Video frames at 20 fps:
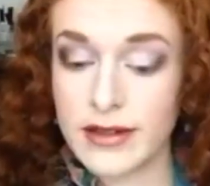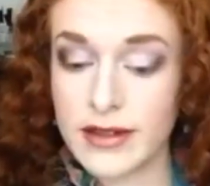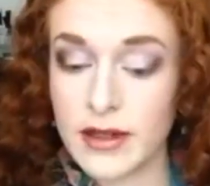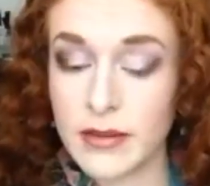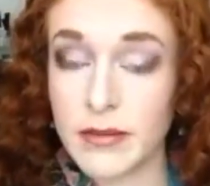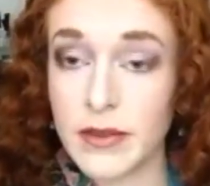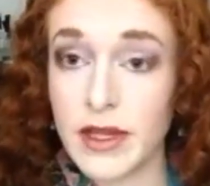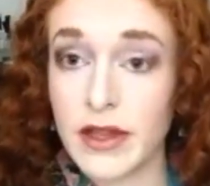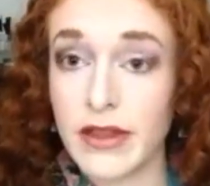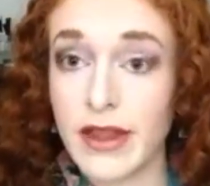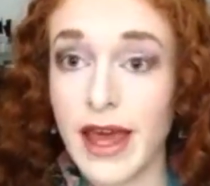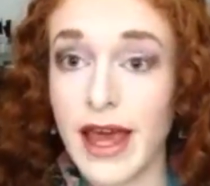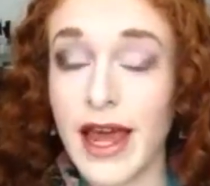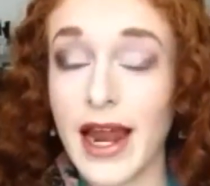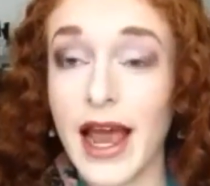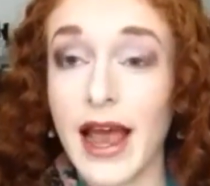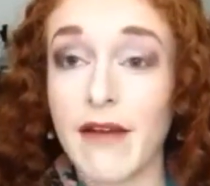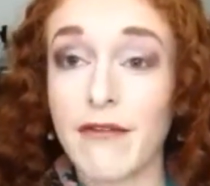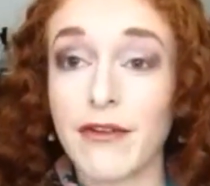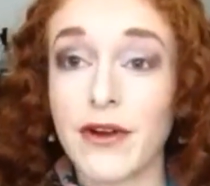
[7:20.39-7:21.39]
something
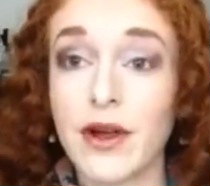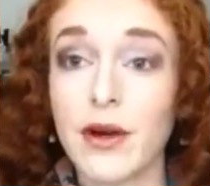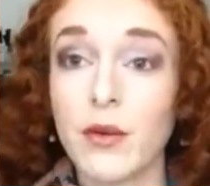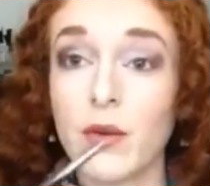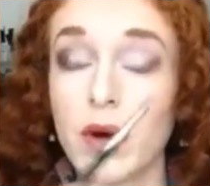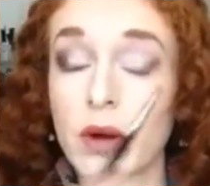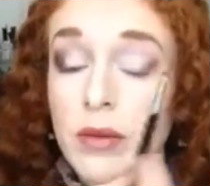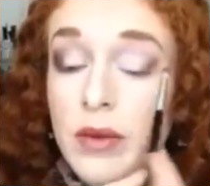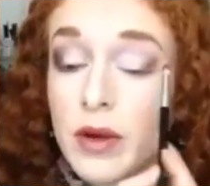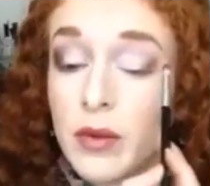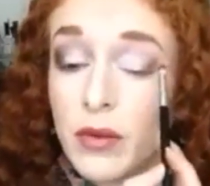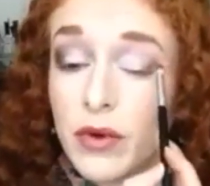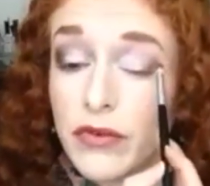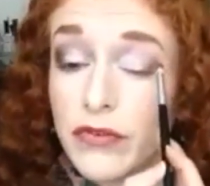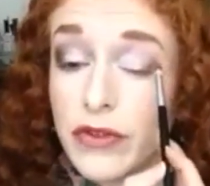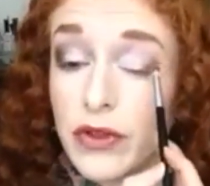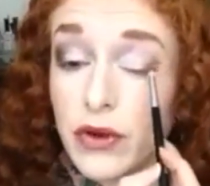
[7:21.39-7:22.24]
that every woman will